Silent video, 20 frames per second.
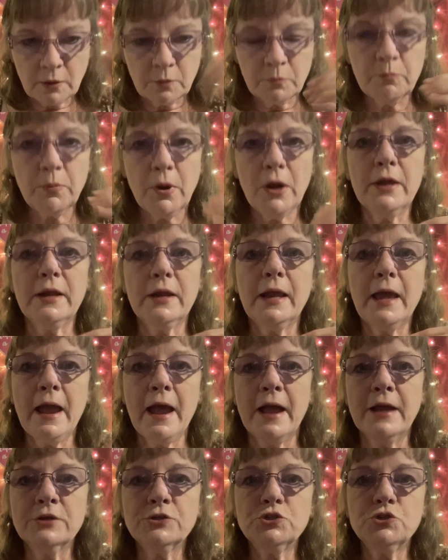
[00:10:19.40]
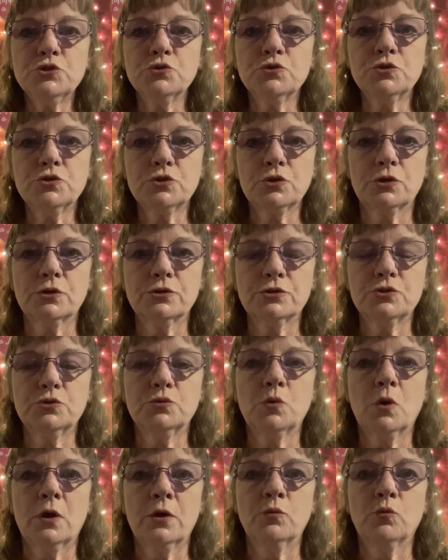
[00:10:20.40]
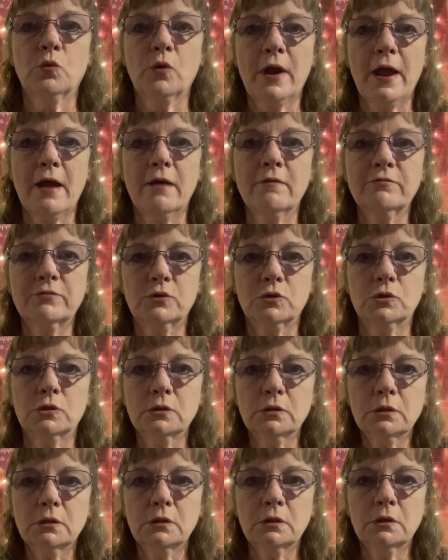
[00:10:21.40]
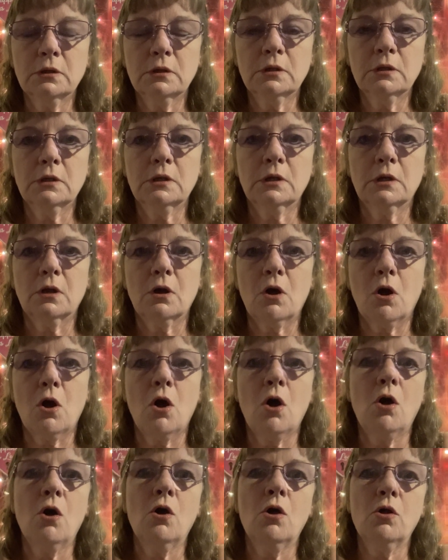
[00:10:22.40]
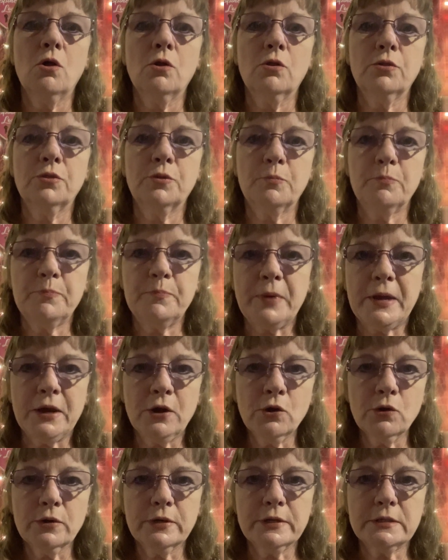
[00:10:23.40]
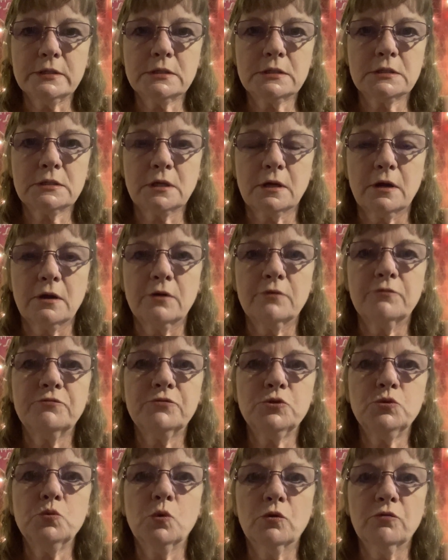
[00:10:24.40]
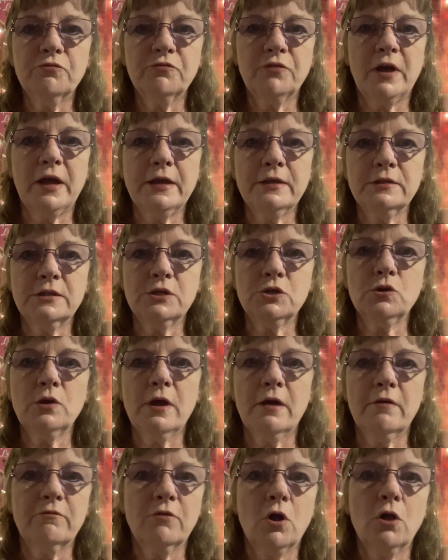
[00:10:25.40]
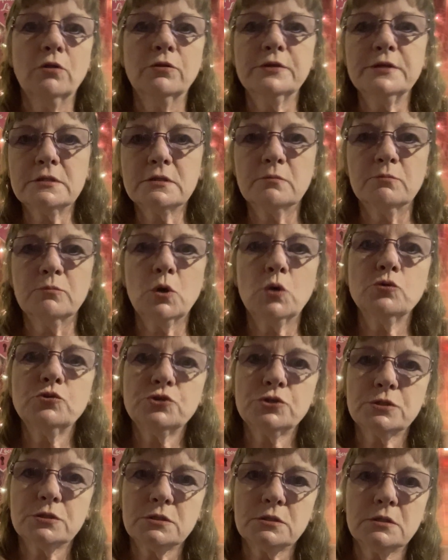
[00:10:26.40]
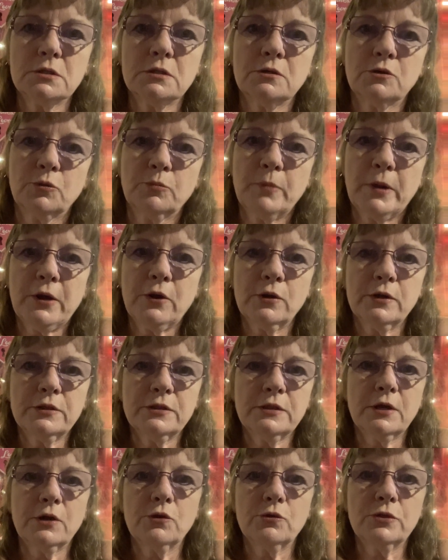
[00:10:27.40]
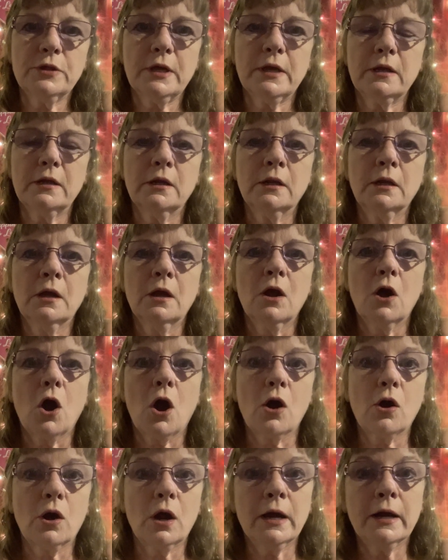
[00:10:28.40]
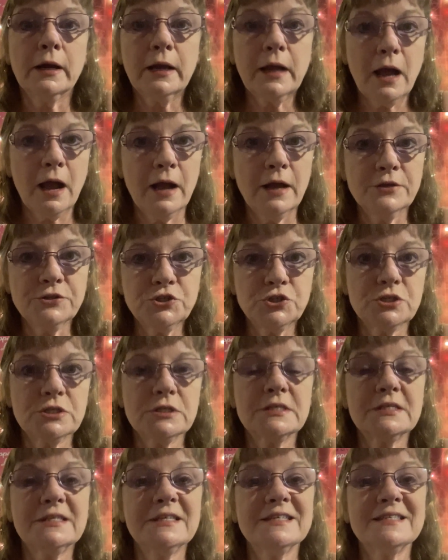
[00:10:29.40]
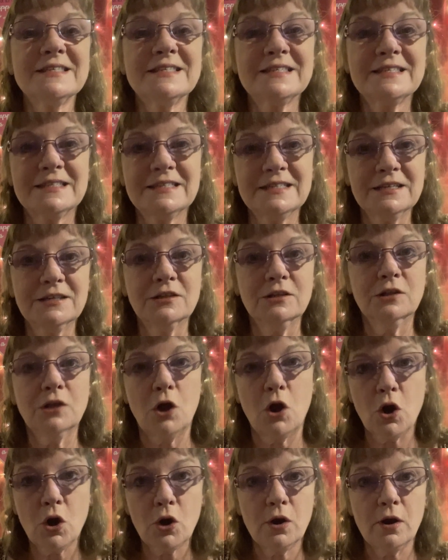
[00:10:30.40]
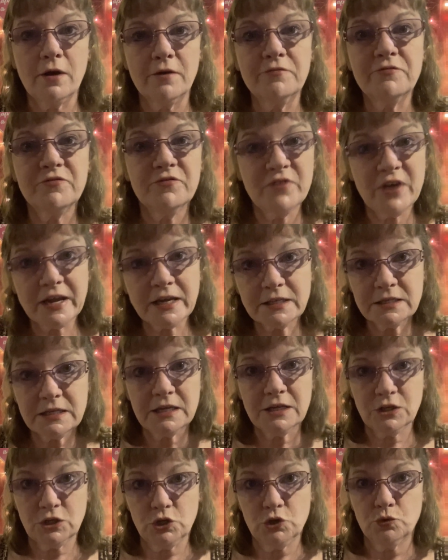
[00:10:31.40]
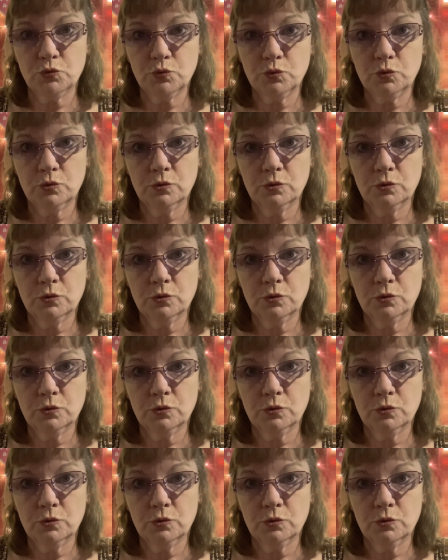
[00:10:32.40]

But as you start to unravel all the buried stuff, you will find that you have all these emotions that are buried there that are unconscious, that still are affecting you.